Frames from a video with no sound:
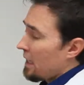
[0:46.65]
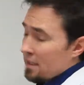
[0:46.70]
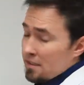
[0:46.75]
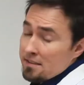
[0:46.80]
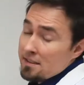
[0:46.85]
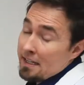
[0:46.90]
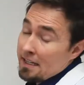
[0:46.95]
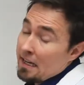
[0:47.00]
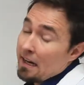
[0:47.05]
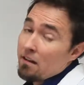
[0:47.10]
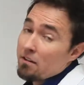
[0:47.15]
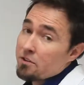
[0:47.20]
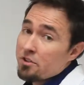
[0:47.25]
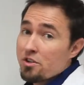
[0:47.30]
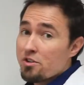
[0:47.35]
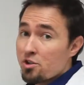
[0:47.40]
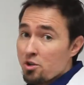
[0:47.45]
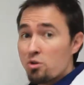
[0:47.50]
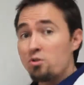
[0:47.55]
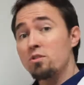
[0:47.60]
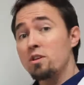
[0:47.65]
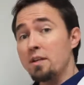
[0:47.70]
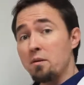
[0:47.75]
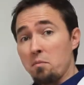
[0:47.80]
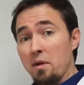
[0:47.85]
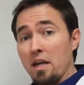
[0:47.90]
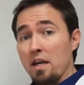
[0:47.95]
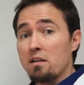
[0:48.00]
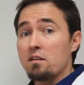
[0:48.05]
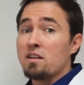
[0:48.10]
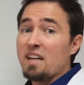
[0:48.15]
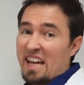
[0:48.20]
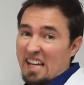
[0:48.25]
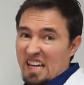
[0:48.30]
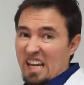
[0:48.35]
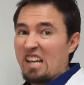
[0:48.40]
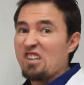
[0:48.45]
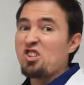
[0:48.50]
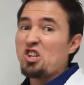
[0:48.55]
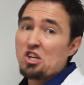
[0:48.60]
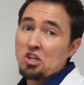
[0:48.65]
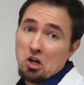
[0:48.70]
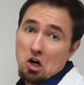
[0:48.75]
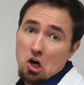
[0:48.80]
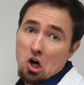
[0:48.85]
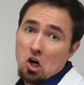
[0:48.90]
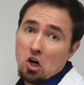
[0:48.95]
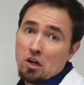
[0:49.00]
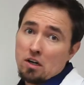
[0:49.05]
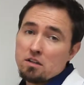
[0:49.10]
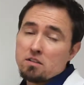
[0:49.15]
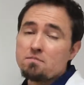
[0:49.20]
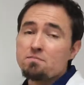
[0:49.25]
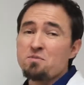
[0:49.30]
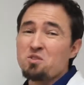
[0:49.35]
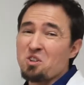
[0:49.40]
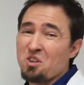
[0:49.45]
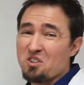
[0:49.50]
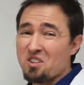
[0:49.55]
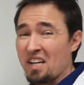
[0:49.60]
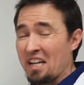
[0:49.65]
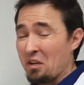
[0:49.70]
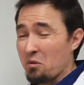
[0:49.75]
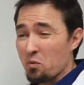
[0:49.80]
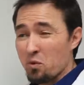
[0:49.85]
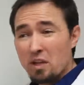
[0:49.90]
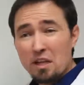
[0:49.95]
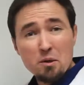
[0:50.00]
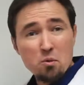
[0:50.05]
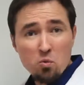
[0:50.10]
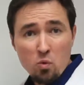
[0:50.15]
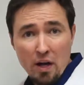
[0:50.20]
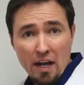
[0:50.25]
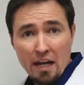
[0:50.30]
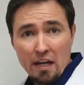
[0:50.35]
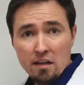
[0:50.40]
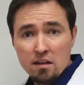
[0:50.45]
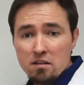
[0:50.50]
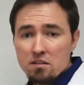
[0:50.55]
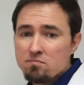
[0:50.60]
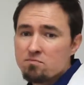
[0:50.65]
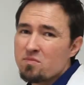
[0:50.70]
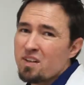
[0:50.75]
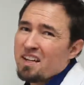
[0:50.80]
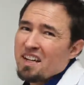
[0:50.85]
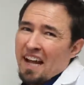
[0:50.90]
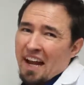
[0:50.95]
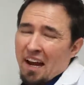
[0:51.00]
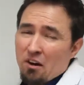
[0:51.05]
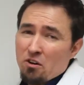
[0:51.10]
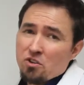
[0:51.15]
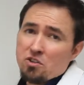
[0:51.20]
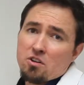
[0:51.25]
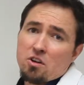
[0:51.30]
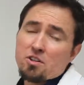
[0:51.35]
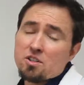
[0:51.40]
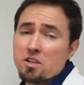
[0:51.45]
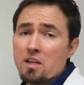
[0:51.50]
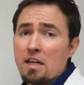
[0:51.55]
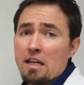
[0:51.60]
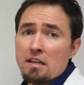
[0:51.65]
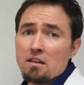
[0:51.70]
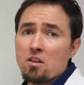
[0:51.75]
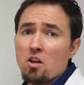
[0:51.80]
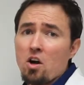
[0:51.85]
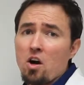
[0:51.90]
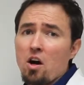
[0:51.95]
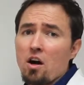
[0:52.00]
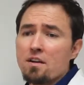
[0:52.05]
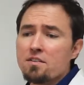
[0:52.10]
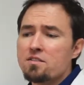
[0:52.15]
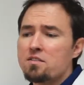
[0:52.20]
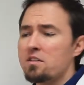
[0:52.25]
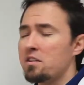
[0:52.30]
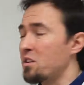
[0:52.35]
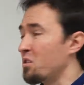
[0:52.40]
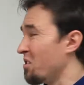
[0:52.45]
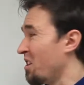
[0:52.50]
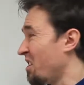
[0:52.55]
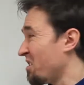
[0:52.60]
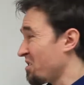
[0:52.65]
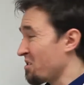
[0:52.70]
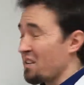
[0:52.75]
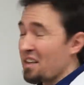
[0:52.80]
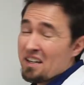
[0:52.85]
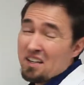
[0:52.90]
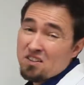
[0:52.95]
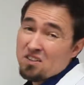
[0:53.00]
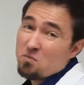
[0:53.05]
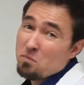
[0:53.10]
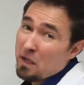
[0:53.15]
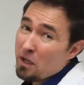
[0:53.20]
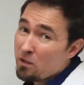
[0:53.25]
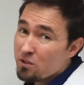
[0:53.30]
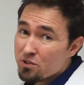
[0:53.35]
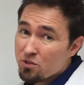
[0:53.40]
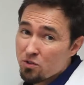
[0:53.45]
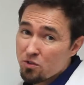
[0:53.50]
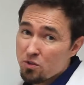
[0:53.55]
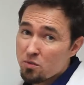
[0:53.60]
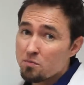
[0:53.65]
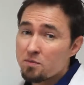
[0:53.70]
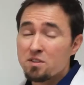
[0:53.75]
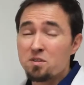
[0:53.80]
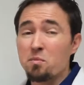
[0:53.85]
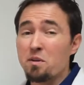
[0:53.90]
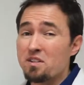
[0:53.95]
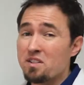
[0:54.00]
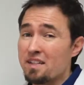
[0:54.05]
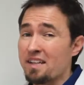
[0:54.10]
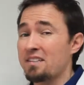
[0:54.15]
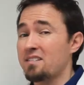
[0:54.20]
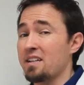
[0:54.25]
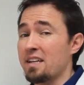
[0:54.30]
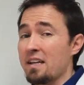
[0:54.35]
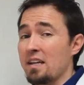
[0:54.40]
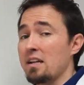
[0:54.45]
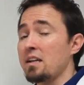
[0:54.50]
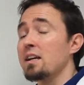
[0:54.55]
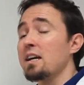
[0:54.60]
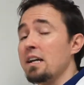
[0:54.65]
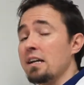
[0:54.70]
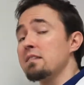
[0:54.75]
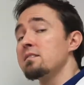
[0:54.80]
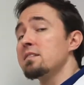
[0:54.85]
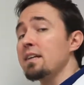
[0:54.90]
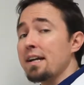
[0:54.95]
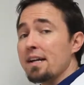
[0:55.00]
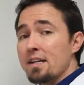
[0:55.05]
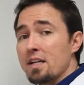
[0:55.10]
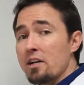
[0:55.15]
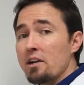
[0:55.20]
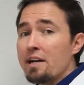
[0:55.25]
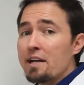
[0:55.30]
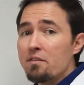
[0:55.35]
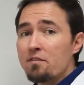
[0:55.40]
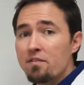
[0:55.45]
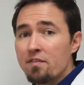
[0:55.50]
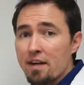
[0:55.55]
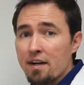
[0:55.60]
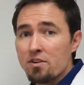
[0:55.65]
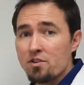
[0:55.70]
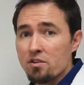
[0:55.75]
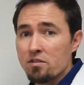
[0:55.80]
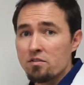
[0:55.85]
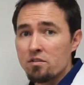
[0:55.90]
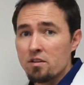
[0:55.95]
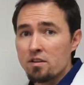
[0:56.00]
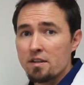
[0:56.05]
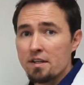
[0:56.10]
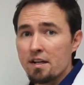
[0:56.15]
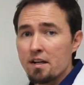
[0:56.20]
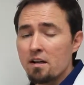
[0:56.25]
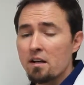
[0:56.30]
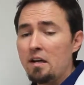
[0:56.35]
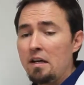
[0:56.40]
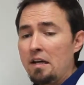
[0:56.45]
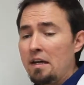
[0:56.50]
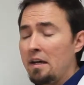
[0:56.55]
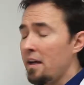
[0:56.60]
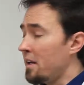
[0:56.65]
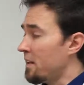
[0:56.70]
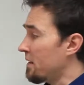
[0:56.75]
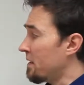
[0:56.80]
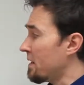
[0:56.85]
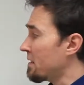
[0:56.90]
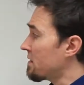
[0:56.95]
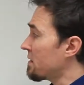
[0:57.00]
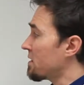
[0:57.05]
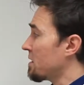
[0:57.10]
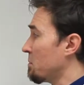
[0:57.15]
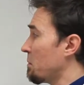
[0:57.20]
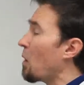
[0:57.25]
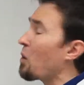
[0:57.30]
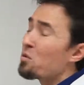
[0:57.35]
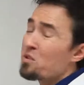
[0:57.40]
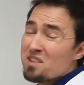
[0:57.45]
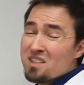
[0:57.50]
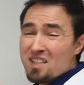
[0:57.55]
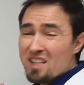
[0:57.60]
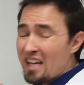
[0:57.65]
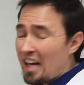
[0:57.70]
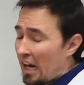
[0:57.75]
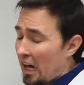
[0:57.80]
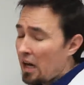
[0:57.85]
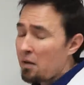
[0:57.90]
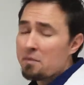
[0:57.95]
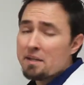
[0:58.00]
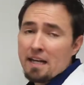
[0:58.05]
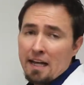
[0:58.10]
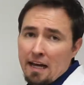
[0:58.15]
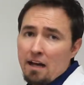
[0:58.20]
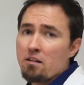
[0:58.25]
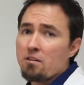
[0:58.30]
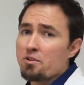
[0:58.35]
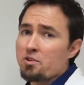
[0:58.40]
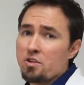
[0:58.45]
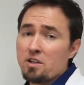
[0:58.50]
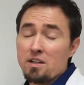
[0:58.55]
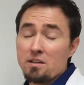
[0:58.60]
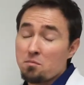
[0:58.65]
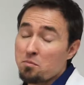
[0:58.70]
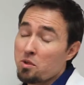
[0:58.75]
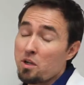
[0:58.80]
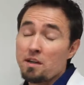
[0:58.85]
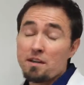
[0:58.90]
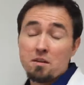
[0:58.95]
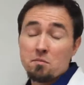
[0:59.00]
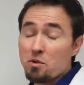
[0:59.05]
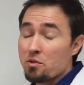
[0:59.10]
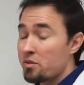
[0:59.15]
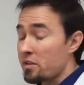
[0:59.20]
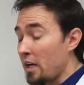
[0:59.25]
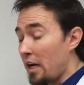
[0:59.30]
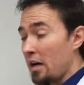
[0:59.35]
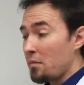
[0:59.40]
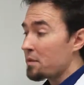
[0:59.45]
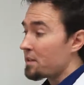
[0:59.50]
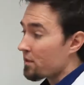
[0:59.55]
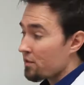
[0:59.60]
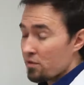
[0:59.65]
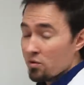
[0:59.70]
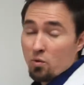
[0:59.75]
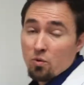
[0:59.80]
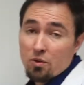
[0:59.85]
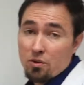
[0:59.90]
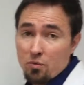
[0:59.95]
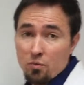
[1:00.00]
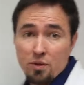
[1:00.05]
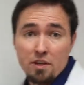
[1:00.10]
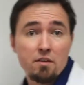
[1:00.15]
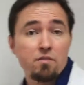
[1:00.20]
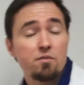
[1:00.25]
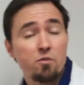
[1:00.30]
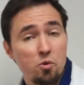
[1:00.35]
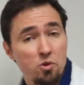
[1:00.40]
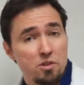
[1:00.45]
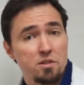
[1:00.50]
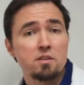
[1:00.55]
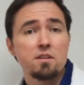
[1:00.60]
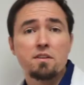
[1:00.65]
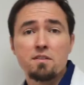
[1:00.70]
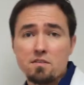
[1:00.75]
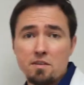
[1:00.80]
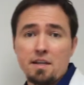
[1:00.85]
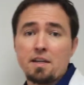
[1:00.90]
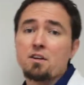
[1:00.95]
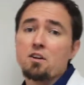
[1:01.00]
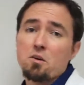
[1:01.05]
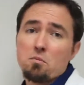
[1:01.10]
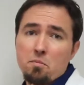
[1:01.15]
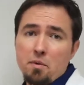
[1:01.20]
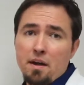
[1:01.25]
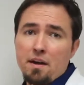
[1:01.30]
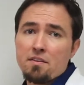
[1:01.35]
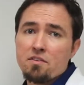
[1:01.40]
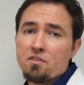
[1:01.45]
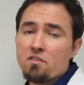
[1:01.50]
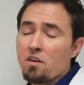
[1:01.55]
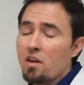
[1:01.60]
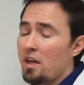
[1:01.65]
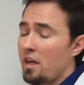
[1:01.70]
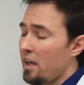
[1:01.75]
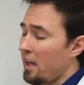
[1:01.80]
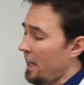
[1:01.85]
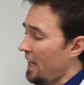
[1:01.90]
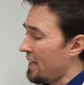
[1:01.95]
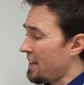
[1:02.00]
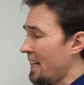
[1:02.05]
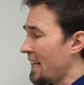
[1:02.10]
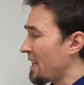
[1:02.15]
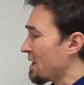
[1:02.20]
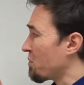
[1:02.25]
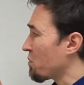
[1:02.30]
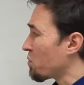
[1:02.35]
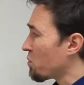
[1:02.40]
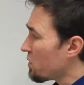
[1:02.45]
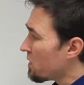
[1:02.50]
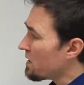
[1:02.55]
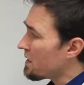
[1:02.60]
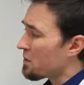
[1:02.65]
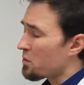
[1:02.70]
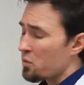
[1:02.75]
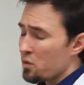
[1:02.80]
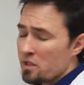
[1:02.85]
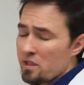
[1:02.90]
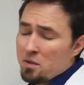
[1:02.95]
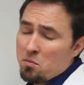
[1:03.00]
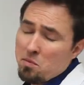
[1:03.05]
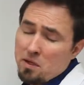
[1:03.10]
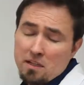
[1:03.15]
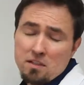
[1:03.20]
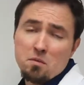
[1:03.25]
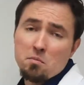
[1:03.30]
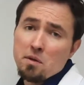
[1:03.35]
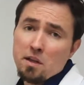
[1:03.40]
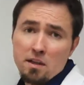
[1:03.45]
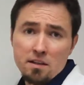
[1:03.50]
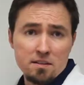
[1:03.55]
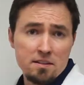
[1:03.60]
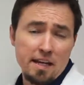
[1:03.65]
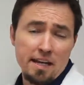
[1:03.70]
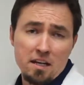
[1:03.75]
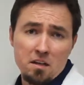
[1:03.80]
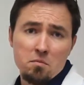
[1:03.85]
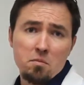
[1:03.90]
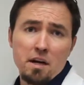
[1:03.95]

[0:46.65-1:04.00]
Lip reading: skin allergies usually mean an itchy dog starts getting really red, hair starts getting lost. You'll also get a smell to them, especially as they get kind of secondary infections on there. And this is the most common allergy and probably the most common disorder we unfortunately see in our pets. And they can really be debilitated